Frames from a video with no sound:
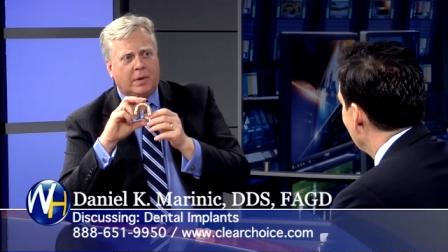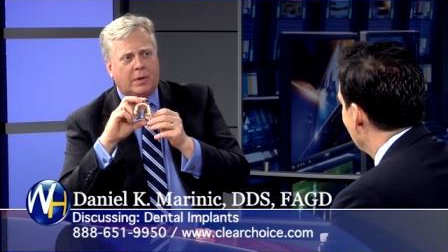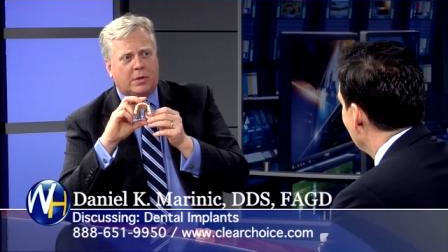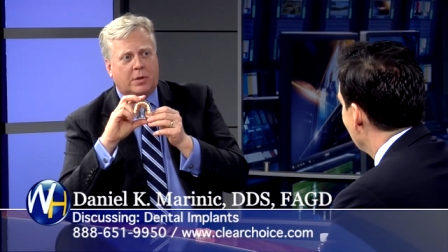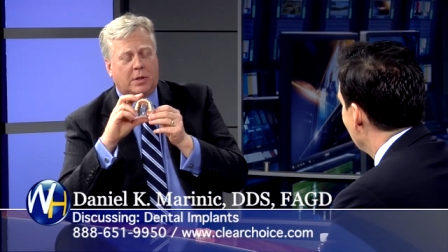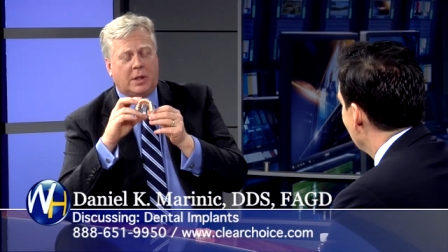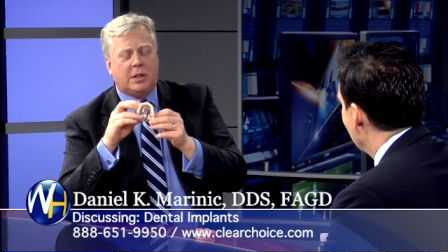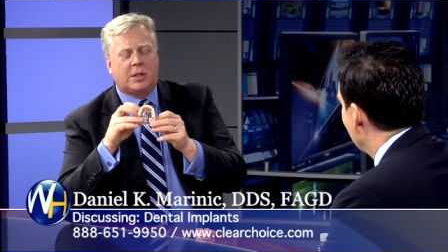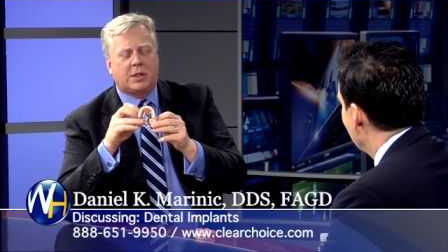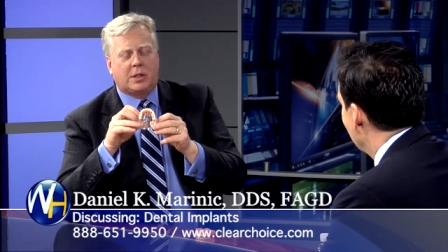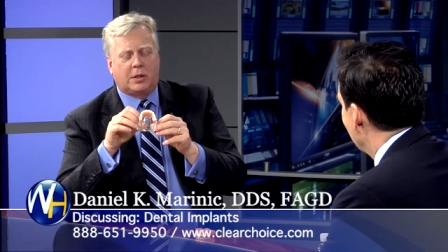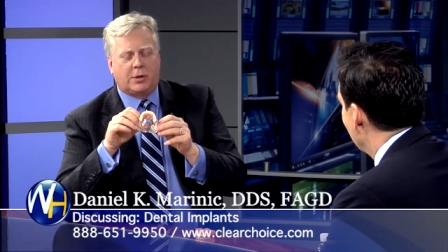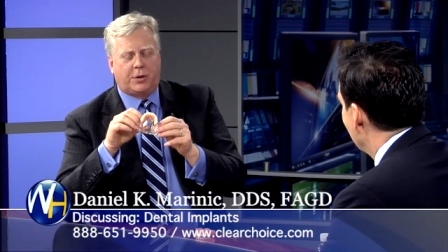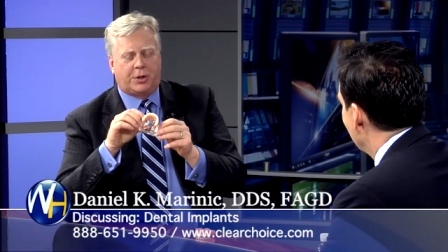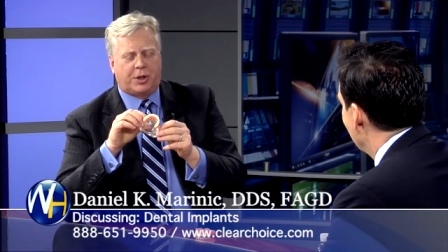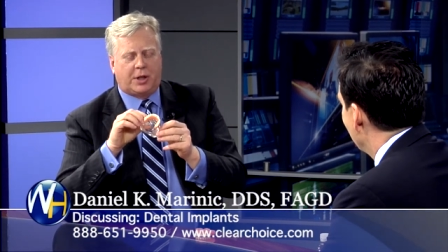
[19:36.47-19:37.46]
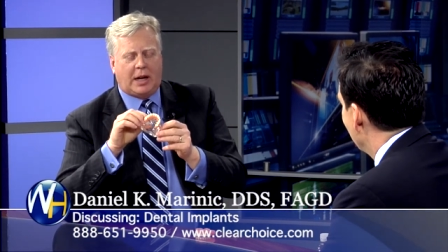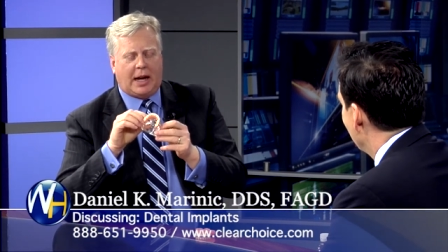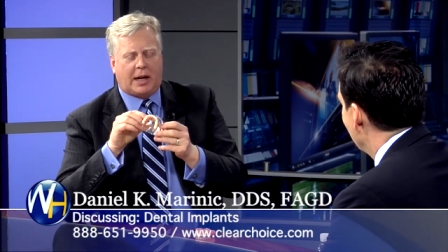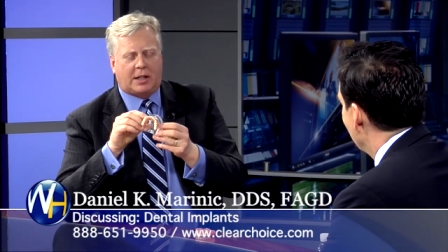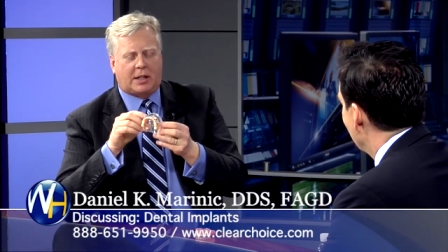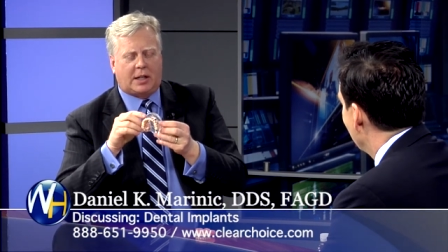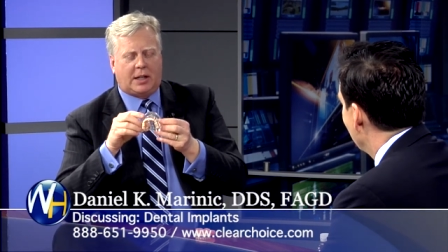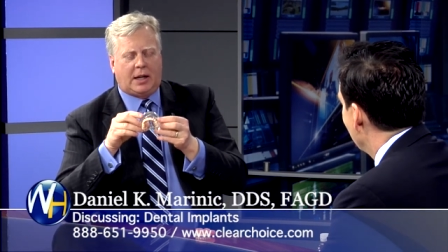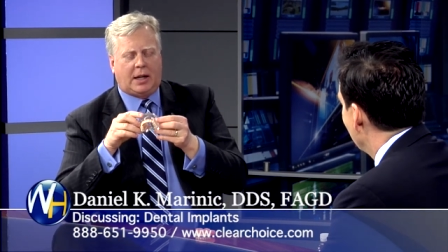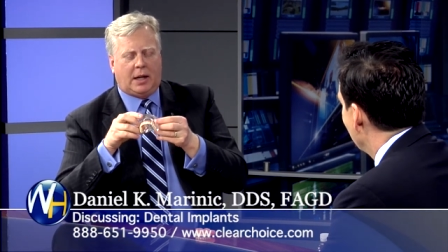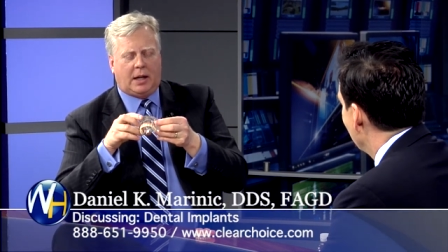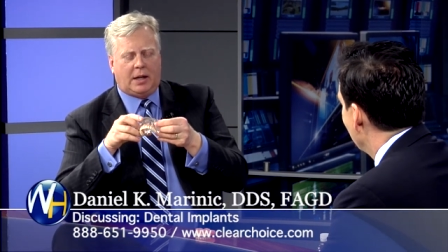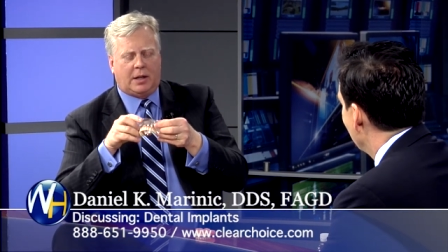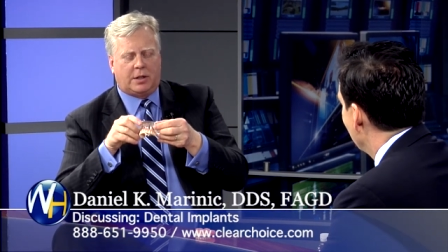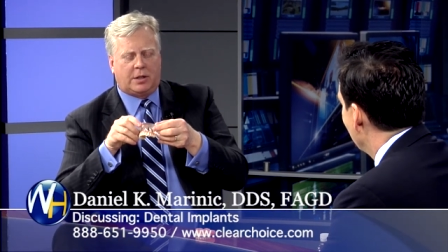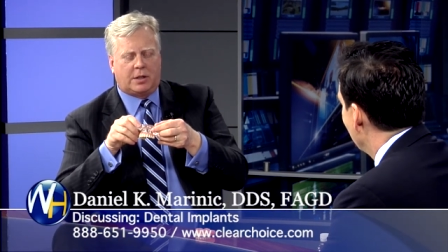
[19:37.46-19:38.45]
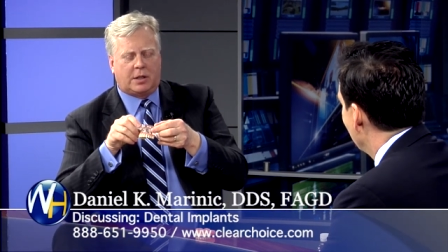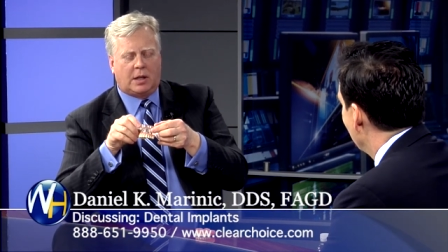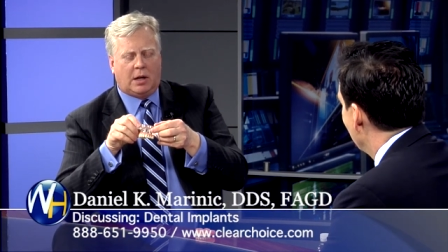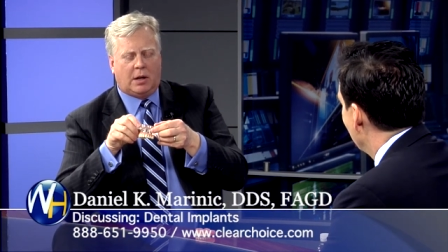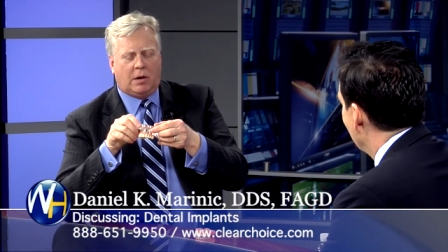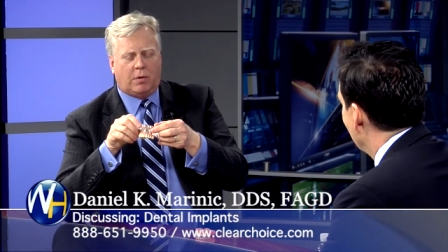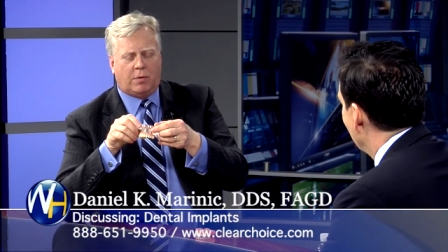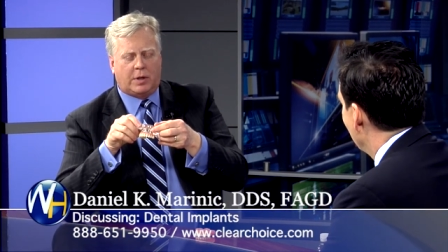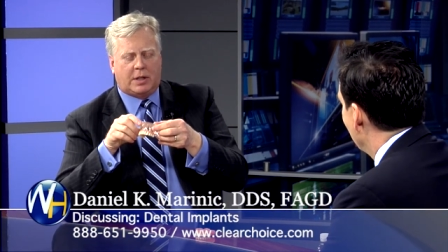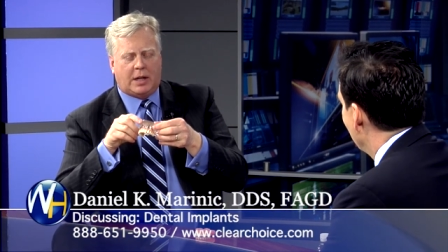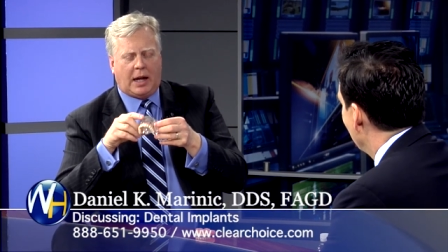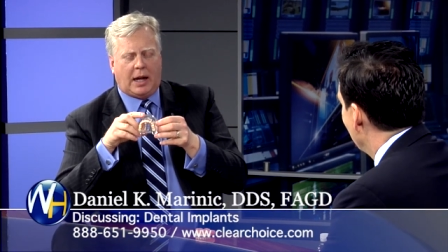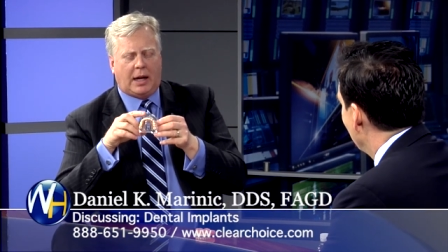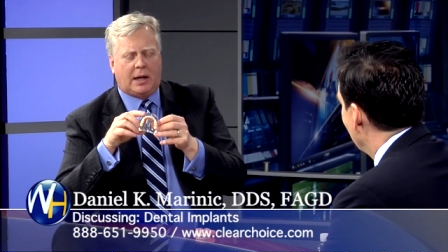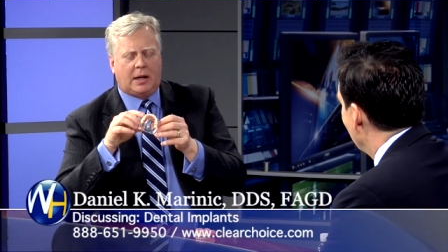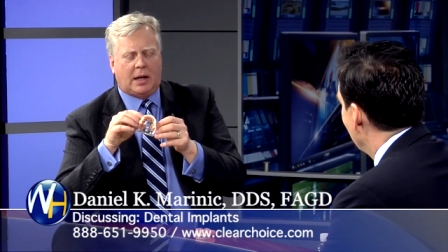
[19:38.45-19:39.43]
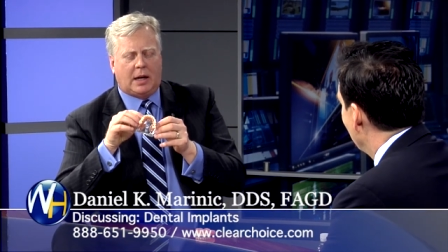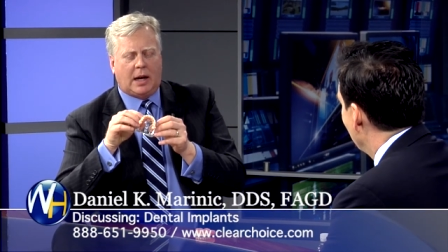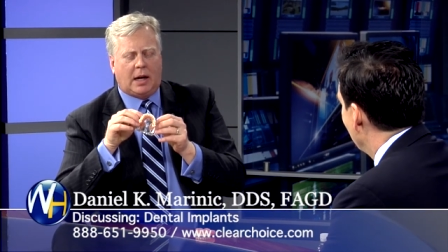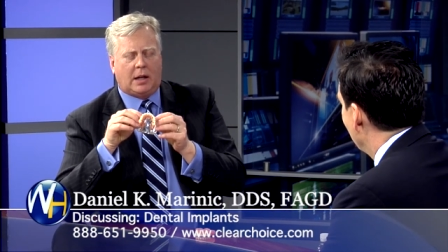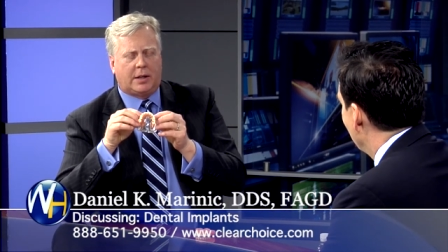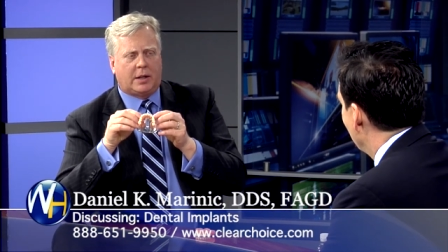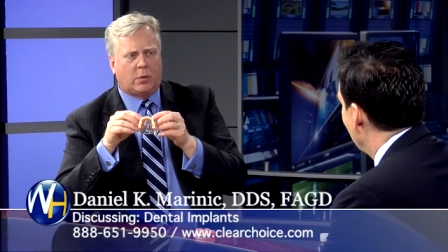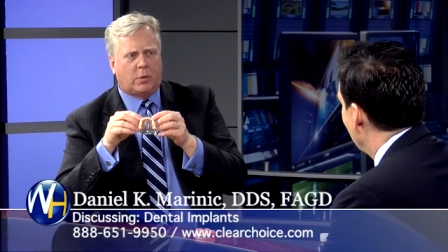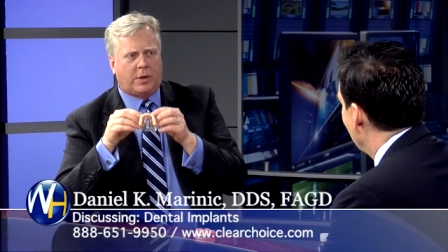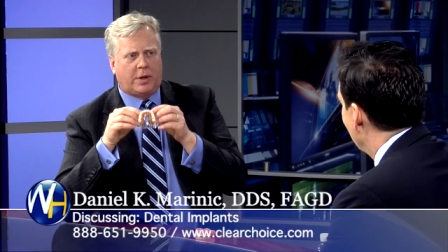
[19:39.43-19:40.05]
So this solution actually is retained and held in